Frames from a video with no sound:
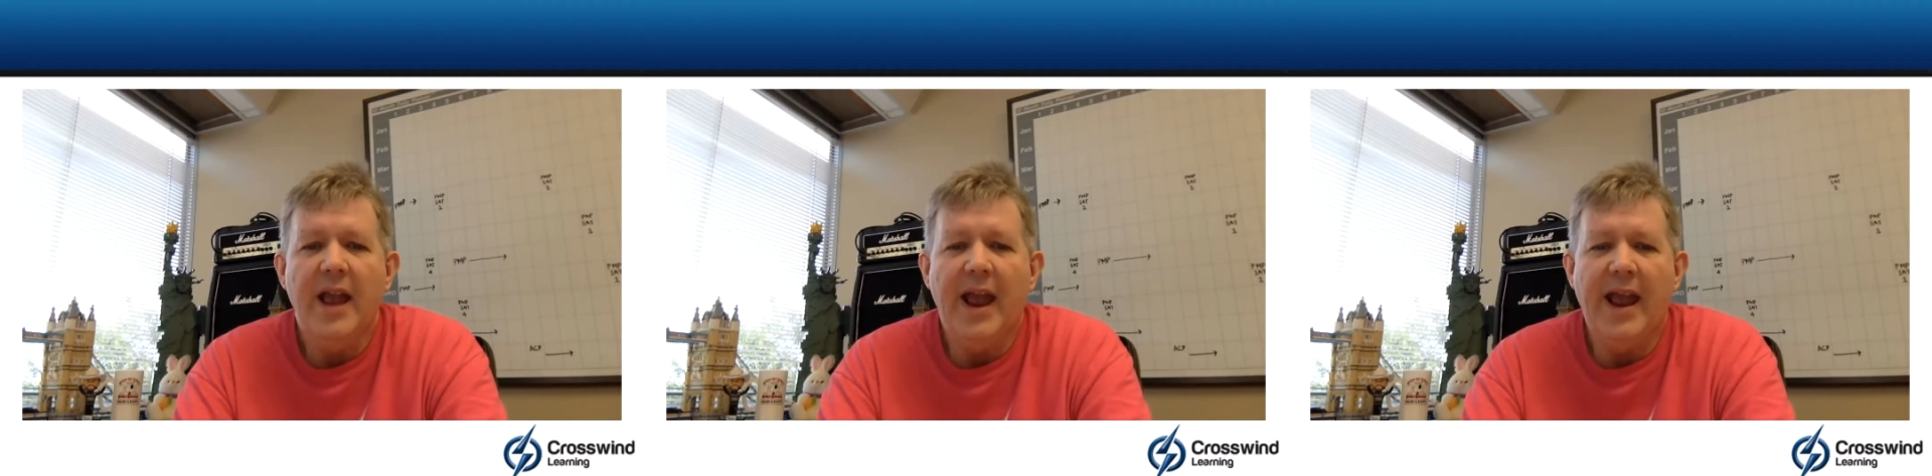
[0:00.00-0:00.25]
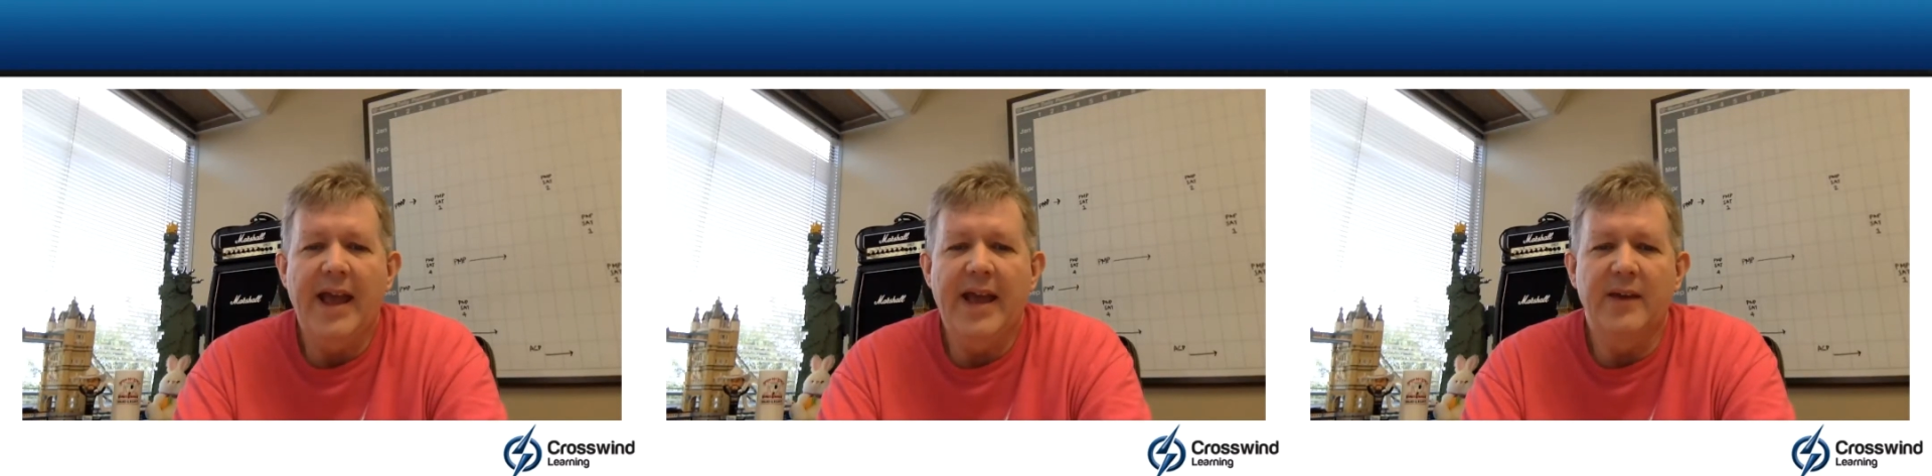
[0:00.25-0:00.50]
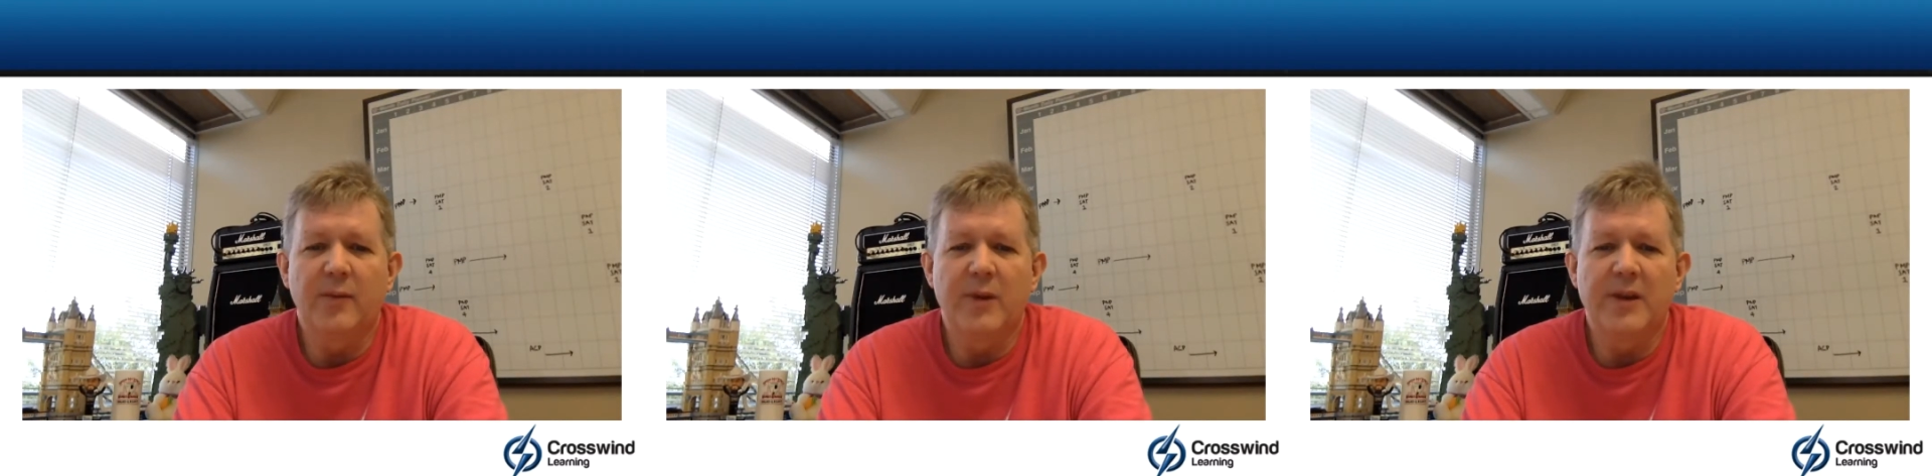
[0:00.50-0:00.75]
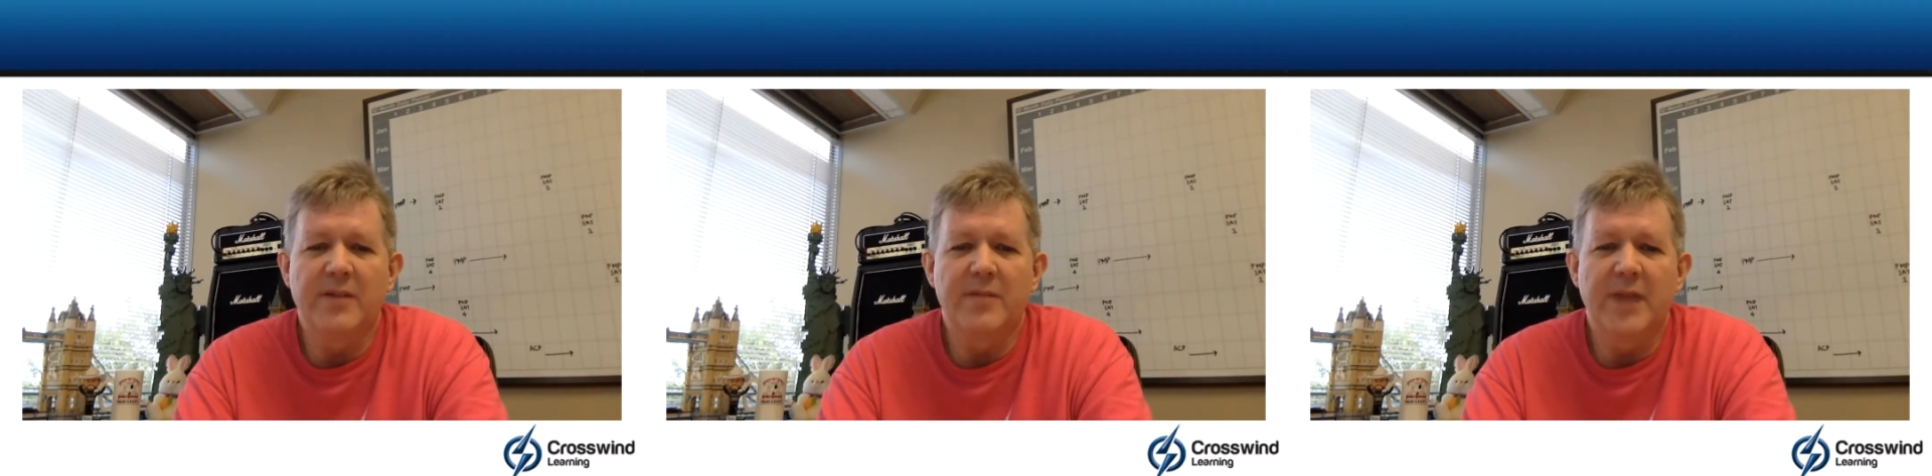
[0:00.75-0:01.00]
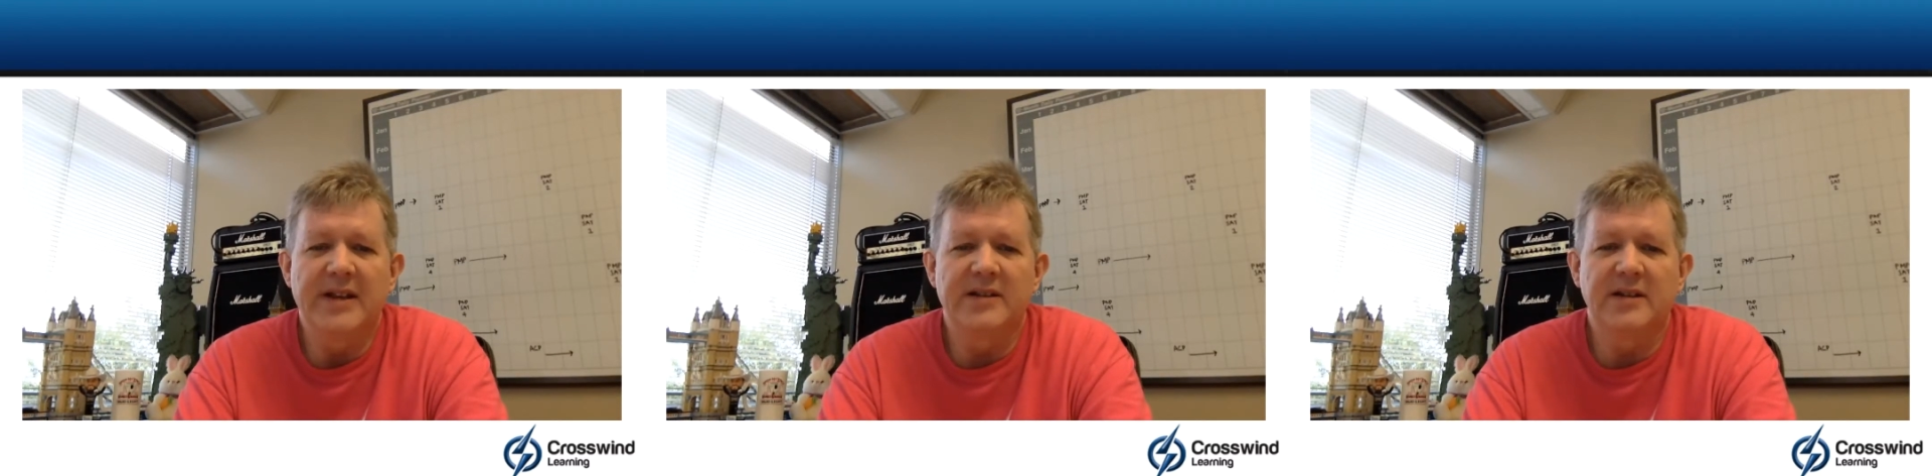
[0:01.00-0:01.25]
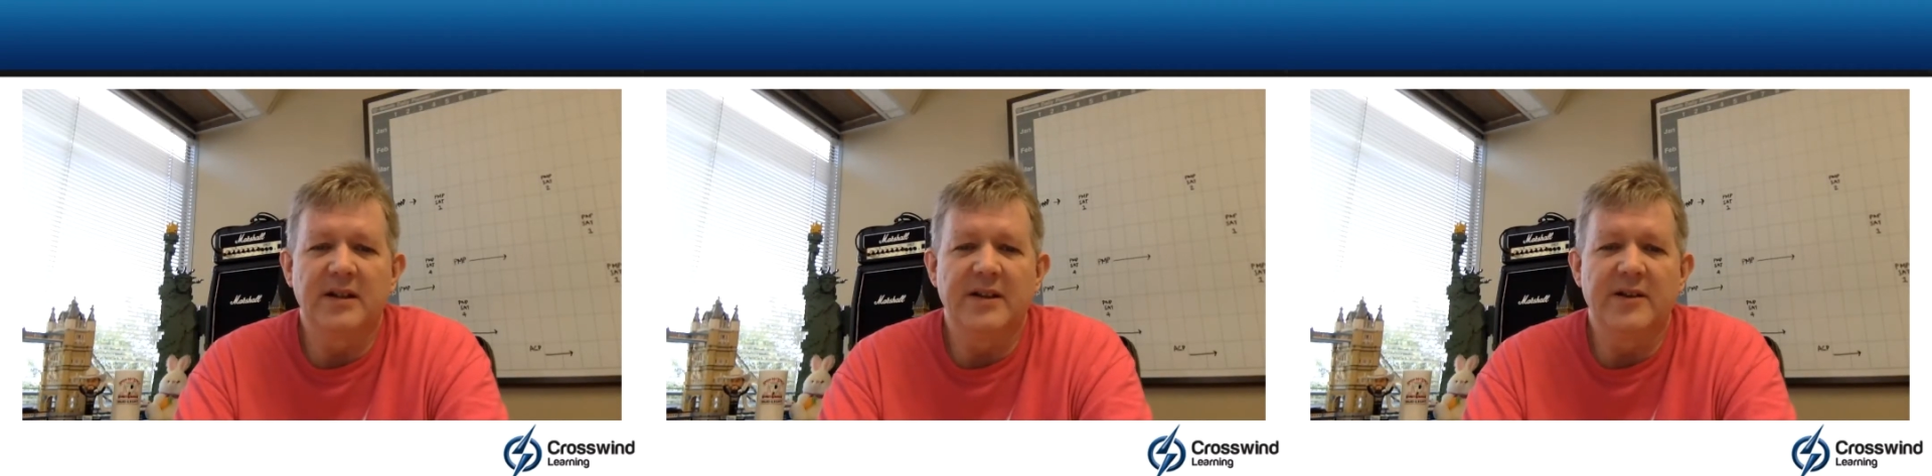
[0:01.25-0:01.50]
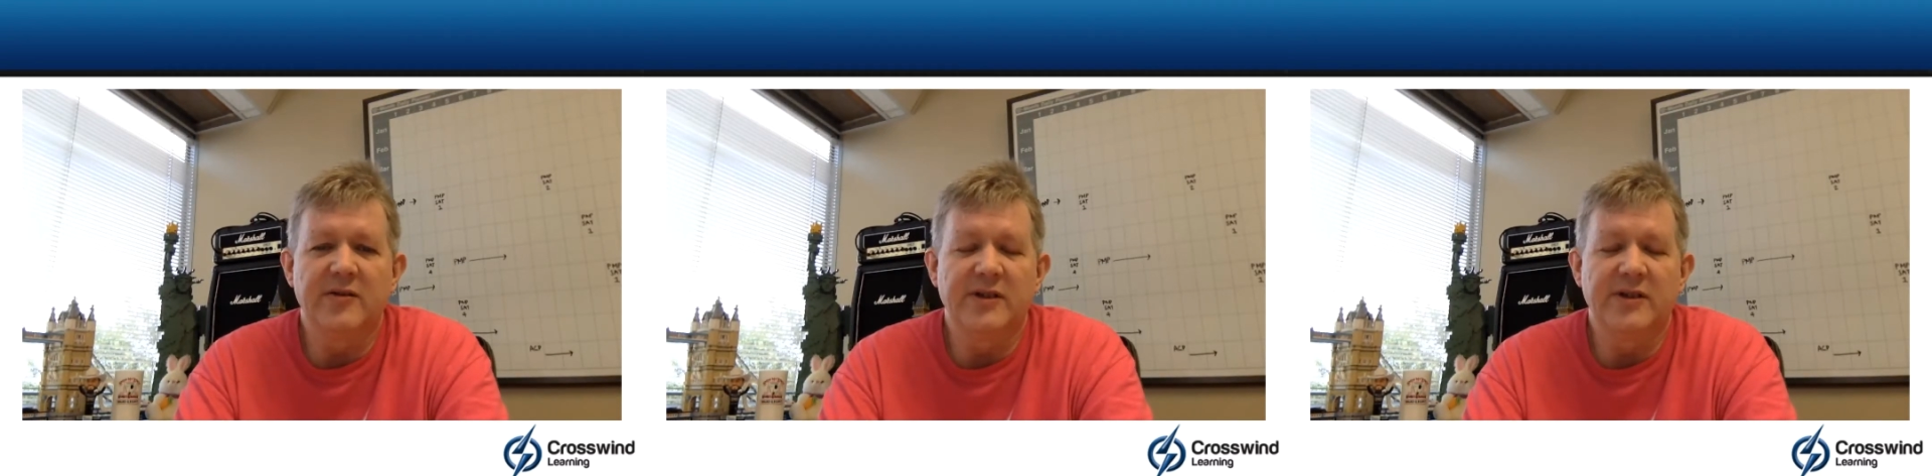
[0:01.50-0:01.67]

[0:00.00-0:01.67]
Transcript: And we can basically do